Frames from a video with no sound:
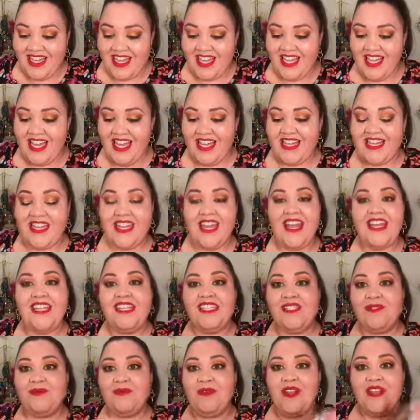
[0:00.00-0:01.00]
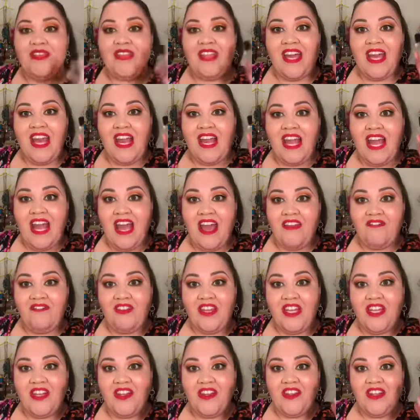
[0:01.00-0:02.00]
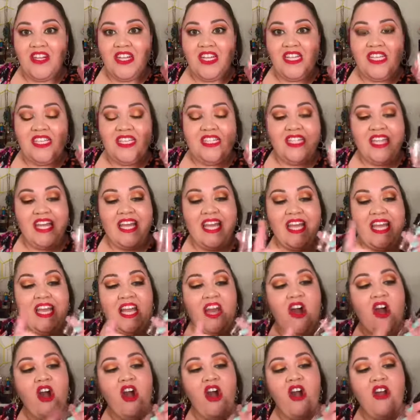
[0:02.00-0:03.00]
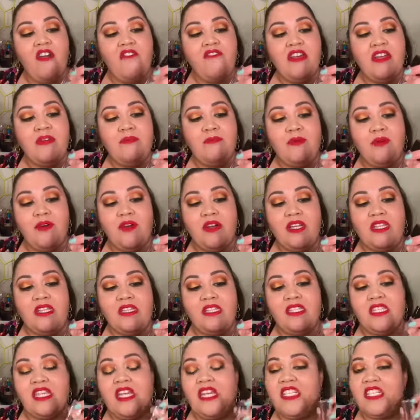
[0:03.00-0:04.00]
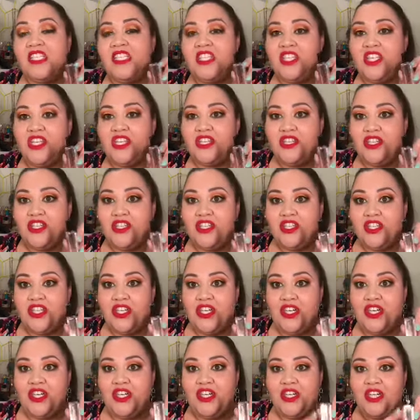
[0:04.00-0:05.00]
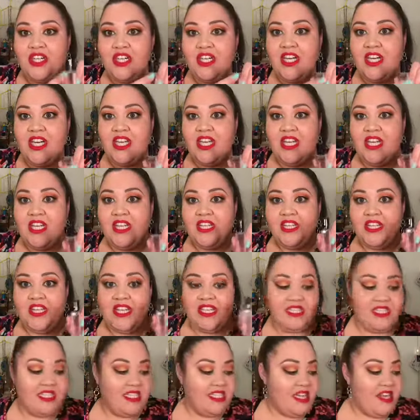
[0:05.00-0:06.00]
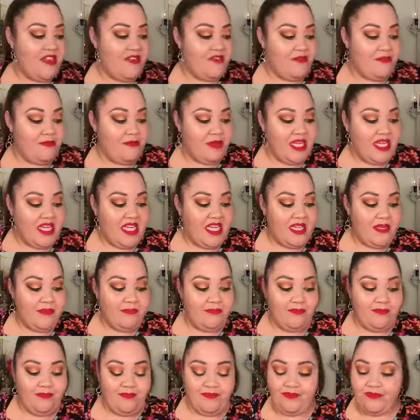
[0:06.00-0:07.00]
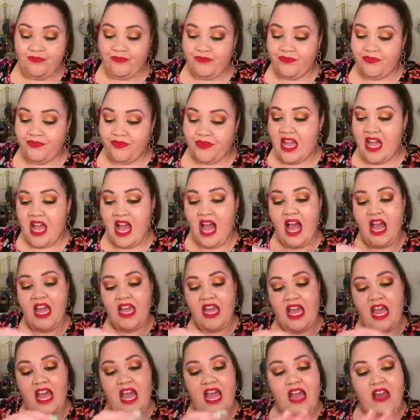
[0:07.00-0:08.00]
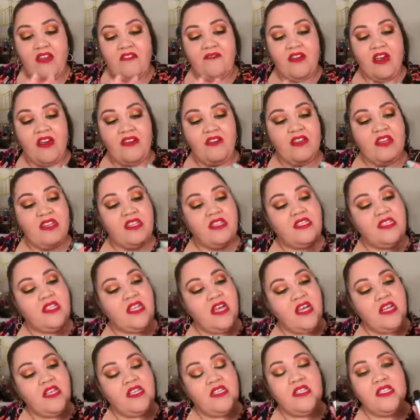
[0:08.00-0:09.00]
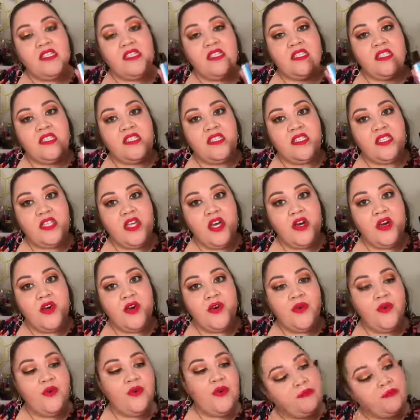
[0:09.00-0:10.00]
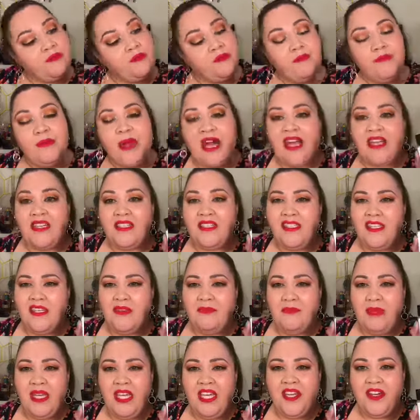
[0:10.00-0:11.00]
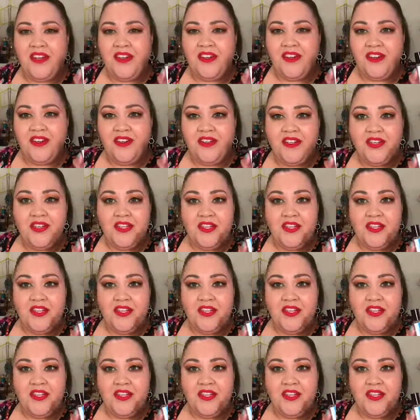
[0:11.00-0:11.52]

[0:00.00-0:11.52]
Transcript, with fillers: the next one that I have here is a Harvey Prince Signature. That's another mini. I have this Snow by Demeter.